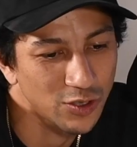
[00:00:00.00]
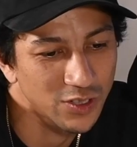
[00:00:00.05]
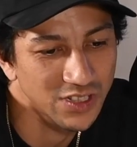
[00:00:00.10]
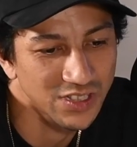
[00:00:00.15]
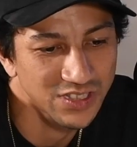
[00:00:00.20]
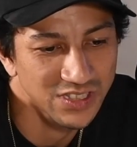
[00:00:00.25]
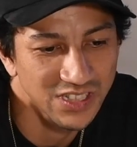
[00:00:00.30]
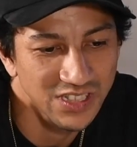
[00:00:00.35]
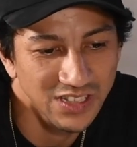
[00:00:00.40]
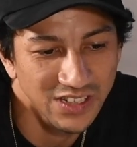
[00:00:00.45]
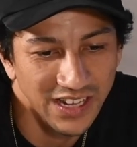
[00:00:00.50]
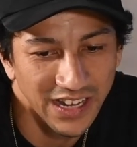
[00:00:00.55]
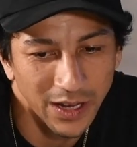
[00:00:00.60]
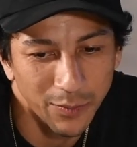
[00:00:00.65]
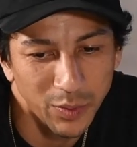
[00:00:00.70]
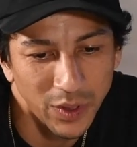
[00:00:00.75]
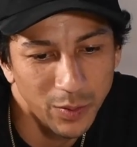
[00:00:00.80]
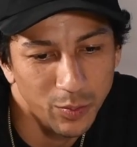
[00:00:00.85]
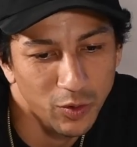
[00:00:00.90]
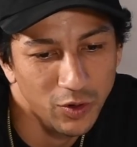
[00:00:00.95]
cool to see like
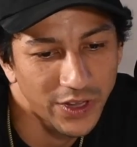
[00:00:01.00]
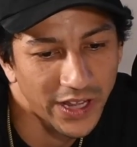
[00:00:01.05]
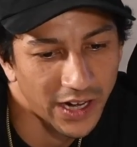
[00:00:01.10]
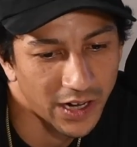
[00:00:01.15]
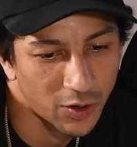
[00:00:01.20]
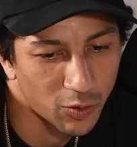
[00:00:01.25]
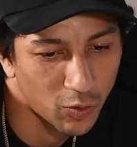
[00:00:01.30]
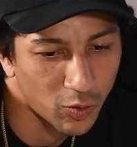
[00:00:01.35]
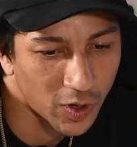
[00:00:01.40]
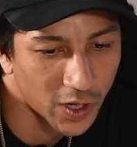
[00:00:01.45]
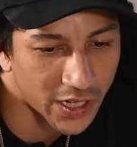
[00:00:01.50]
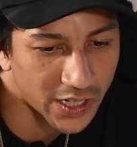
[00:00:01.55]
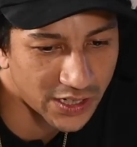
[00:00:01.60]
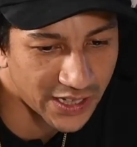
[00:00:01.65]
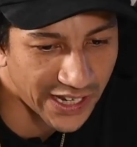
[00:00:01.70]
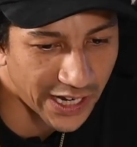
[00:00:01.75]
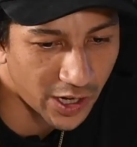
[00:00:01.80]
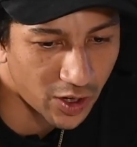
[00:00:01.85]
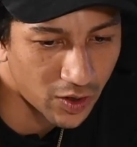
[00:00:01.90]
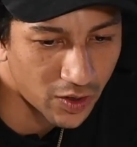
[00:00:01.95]
people that
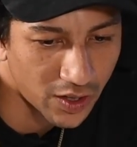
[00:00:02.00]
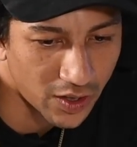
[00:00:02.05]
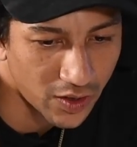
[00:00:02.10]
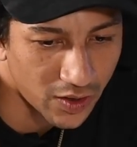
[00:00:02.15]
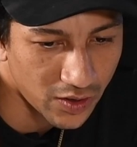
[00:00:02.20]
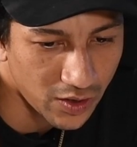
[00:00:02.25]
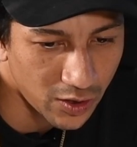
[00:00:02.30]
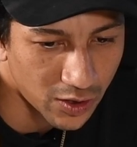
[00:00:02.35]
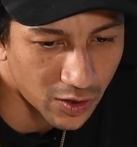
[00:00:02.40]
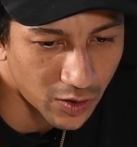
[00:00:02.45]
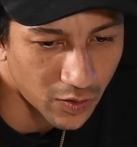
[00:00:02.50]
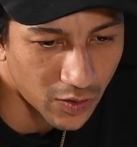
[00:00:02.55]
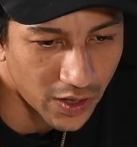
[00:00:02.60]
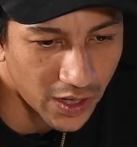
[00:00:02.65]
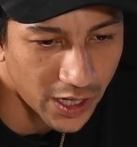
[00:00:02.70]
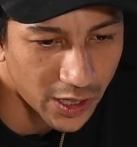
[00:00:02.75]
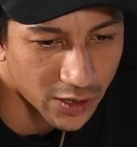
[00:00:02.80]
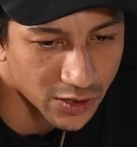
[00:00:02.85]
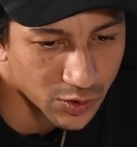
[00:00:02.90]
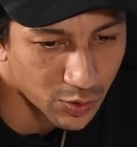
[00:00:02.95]
are
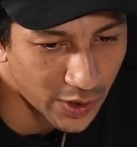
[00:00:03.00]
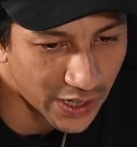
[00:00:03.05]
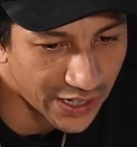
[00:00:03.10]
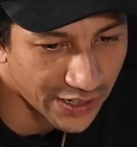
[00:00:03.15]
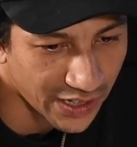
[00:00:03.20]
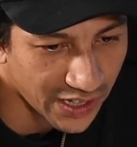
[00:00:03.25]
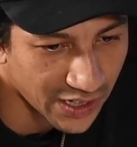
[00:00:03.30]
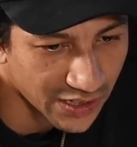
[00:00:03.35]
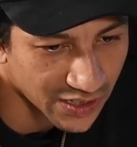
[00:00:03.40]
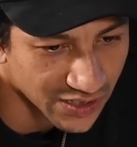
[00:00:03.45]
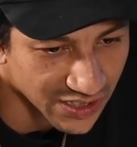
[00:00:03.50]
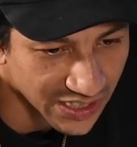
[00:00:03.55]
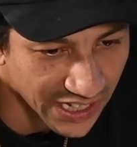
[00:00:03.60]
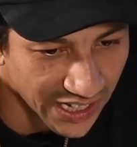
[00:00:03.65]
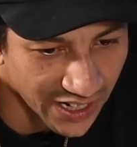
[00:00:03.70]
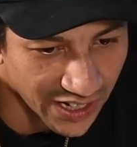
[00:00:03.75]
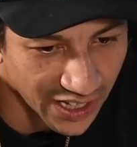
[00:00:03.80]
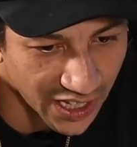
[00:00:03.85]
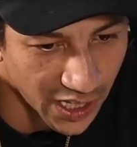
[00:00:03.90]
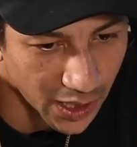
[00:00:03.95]
intertwined in the
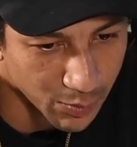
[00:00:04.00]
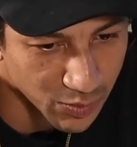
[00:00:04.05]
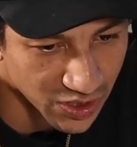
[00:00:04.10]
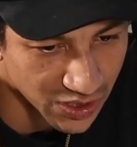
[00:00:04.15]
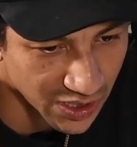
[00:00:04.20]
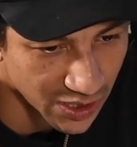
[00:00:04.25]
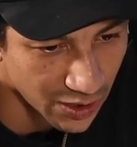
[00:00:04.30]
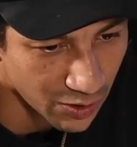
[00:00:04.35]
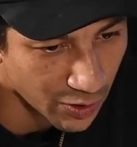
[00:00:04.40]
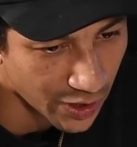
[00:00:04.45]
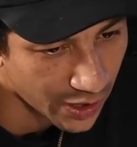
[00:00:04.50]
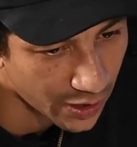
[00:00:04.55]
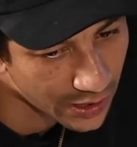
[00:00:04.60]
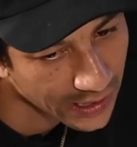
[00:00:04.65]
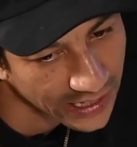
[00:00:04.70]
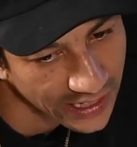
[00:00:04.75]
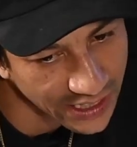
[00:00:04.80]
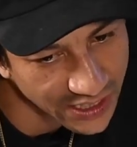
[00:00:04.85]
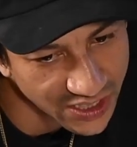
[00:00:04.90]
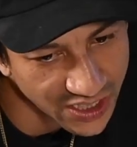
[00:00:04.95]
skating game still, whether
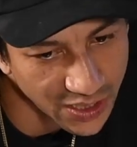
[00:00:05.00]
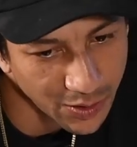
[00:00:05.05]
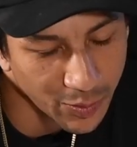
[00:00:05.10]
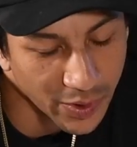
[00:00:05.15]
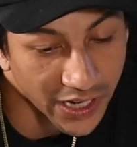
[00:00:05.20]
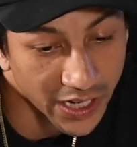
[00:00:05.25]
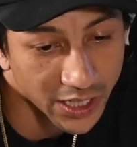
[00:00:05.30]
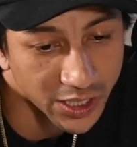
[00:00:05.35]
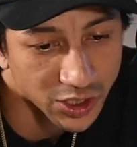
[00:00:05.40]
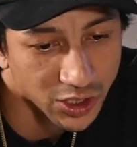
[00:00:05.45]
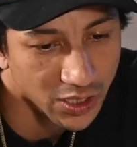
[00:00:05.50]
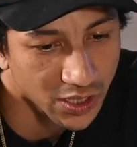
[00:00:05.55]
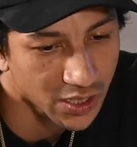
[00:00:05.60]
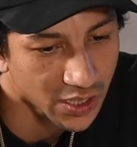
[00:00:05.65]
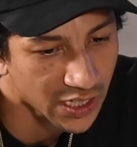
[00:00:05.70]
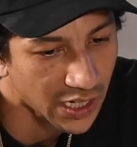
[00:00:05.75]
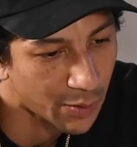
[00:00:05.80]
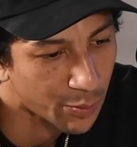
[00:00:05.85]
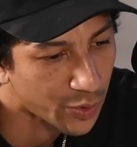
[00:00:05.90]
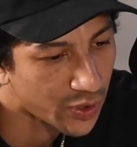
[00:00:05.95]
like a team manager,
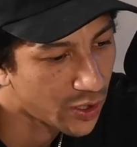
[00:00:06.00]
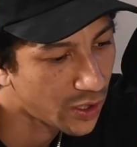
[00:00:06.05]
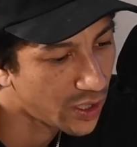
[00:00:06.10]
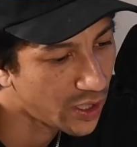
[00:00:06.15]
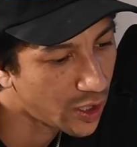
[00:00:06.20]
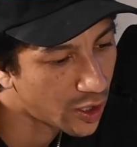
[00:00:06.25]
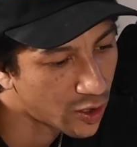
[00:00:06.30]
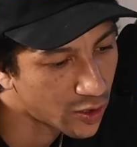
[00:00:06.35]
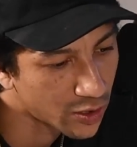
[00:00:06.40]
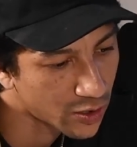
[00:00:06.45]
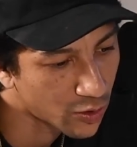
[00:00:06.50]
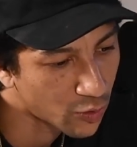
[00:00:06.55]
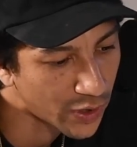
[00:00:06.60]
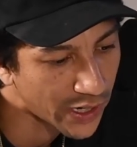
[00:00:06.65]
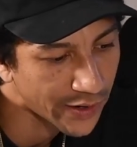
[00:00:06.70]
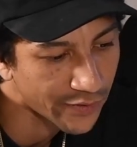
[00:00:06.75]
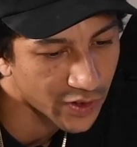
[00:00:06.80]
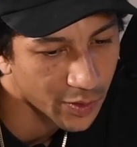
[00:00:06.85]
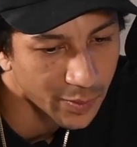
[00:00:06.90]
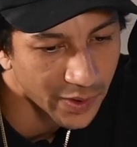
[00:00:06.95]
company owner,
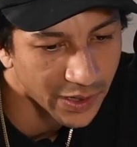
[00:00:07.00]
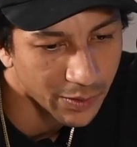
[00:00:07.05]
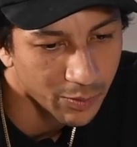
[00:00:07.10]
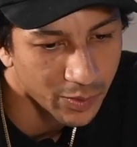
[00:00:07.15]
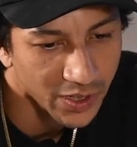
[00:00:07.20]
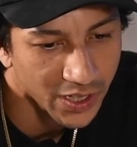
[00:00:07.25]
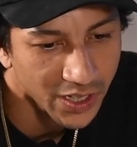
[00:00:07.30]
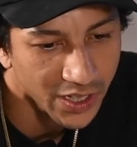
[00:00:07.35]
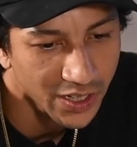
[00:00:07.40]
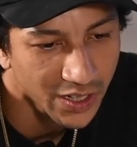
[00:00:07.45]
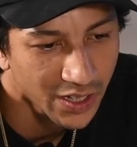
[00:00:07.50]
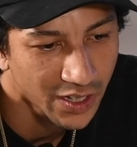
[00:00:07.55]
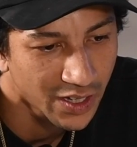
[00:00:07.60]
whatever it may be.